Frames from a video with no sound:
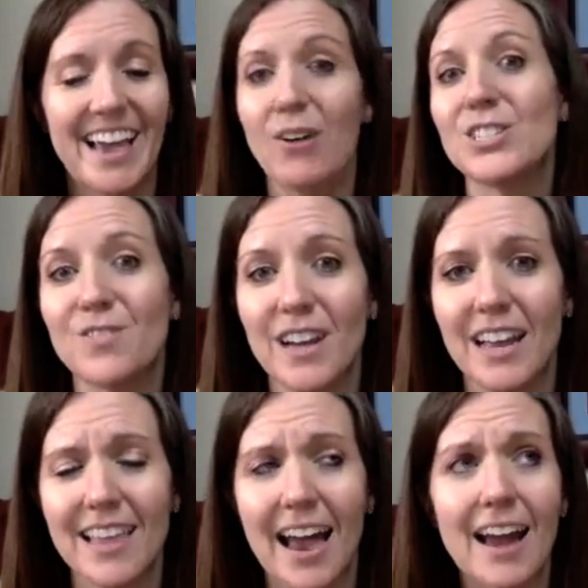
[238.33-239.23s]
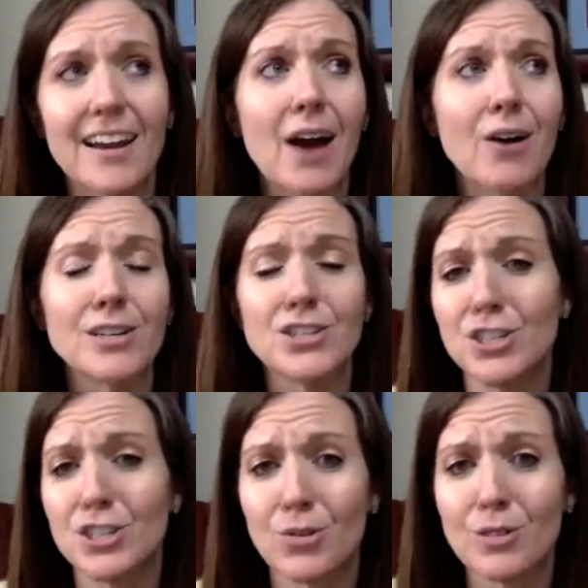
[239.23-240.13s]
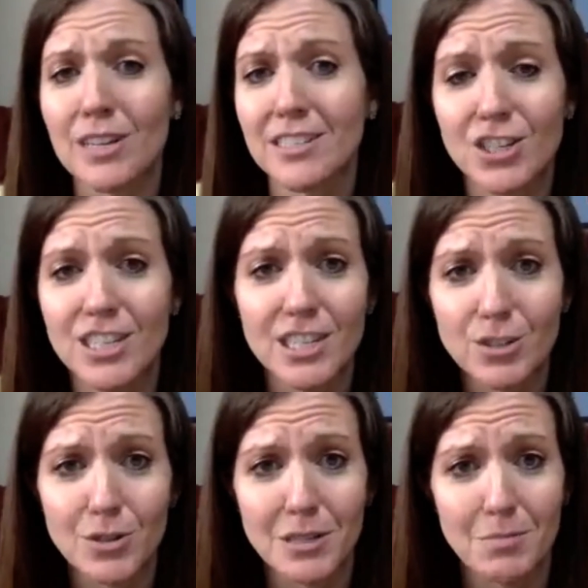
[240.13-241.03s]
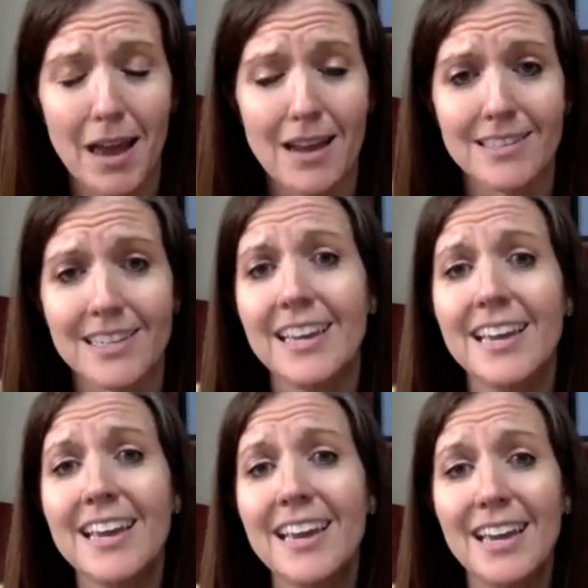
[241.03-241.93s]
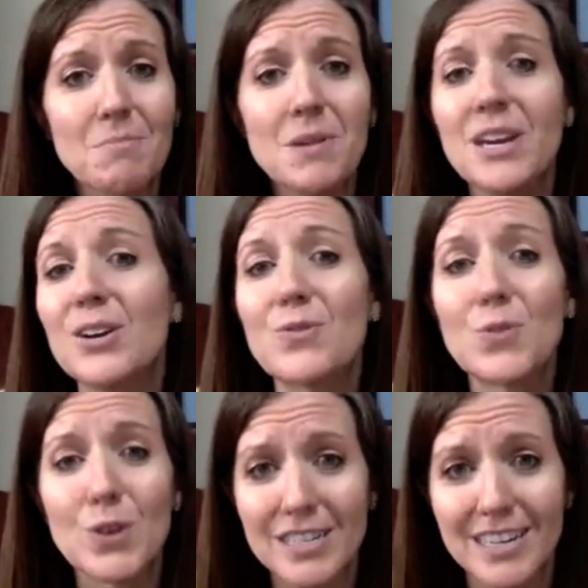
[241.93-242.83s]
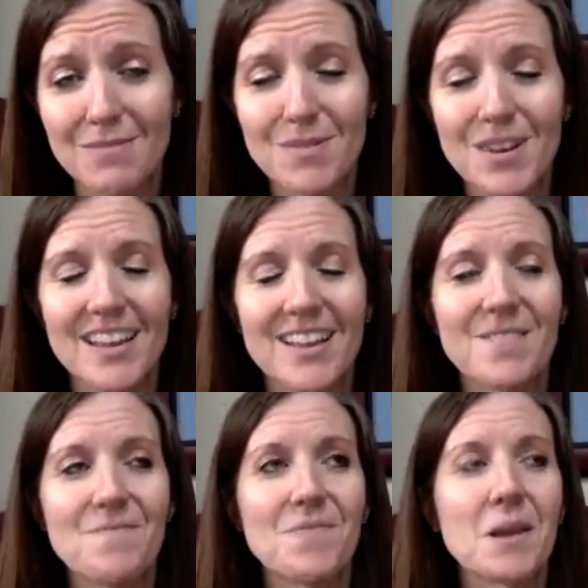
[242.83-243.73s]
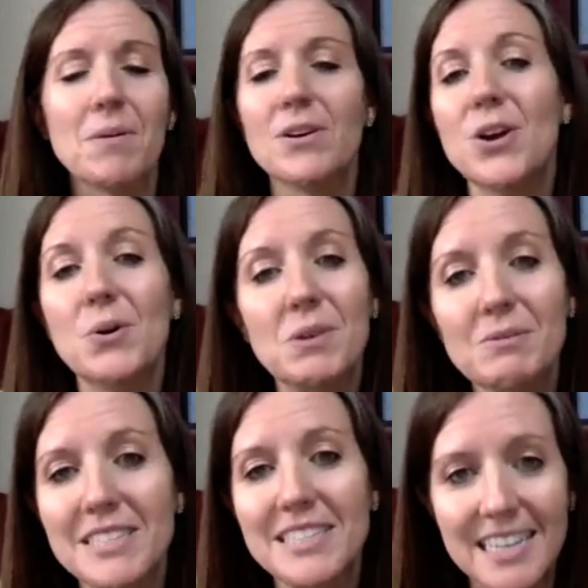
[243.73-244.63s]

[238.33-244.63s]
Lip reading: How could she forget that? And how could she show such disrespect in a meeting of worship? But no one was